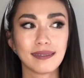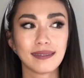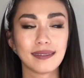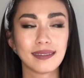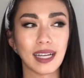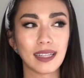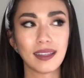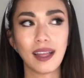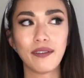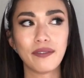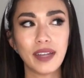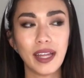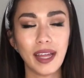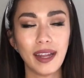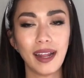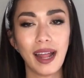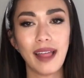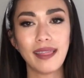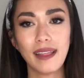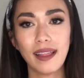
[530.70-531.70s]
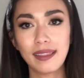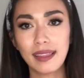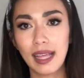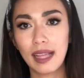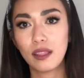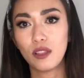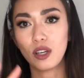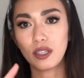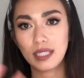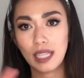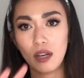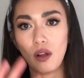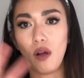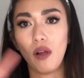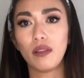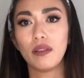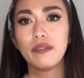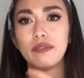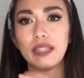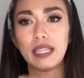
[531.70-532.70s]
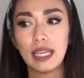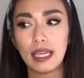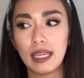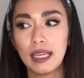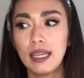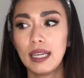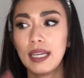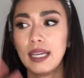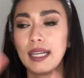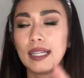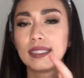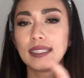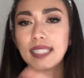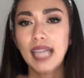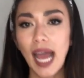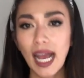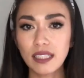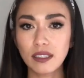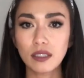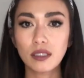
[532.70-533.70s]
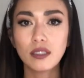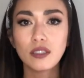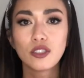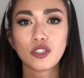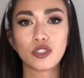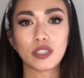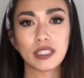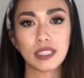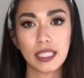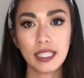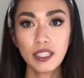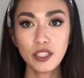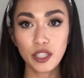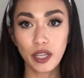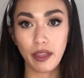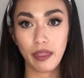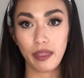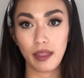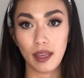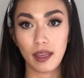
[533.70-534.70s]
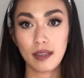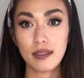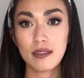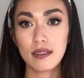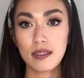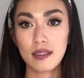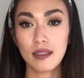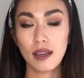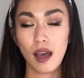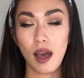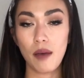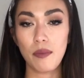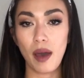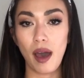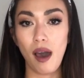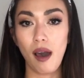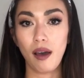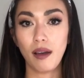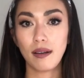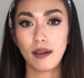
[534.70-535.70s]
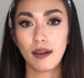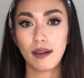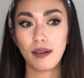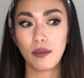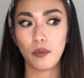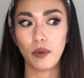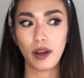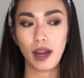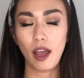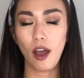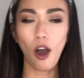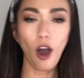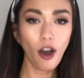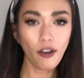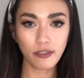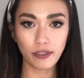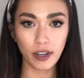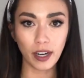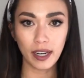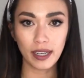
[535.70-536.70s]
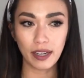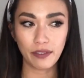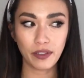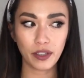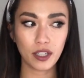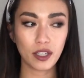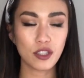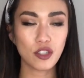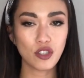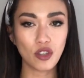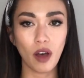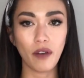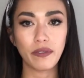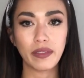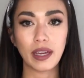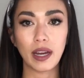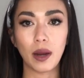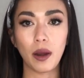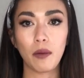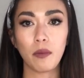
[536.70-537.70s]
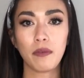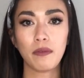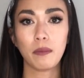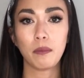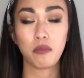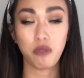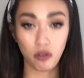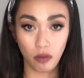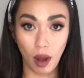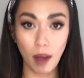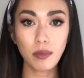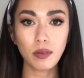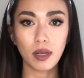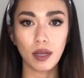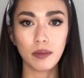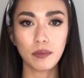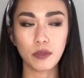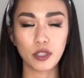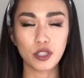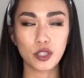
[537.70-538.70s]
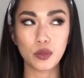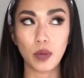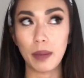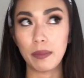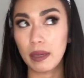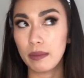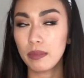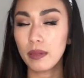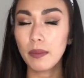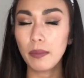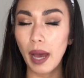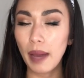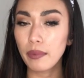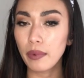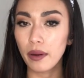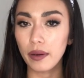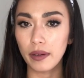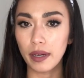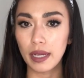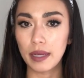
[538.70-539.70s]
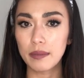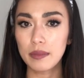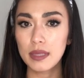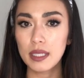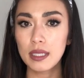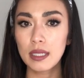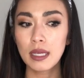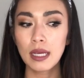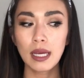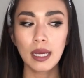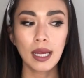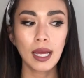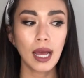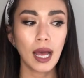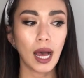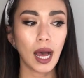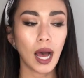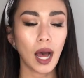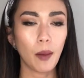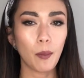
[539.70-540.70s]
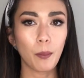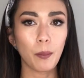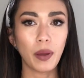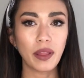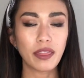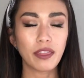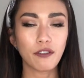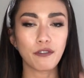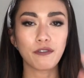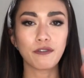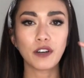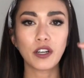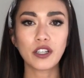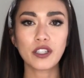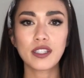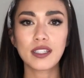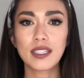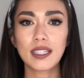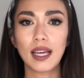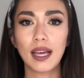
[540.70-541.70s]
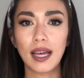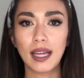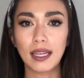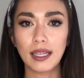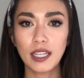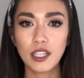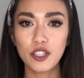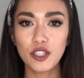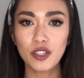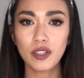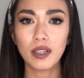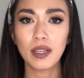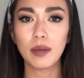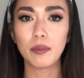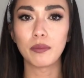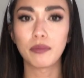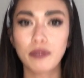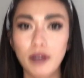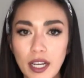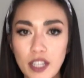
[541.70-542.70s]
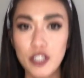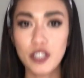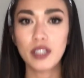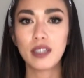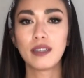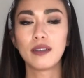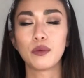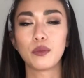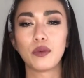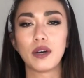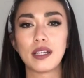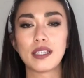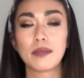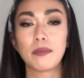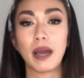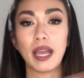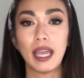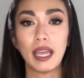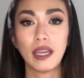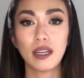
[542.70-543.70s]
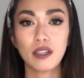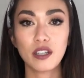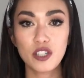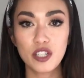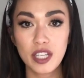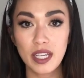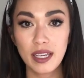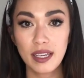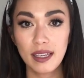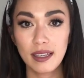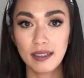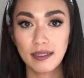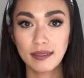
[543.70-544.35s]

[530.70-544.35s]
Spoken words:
I loved it. And then they looked at all of the tactical, strategic things about what I offer and if it could solve their problem, which is why people buy programs. But the first initial impression was my energy,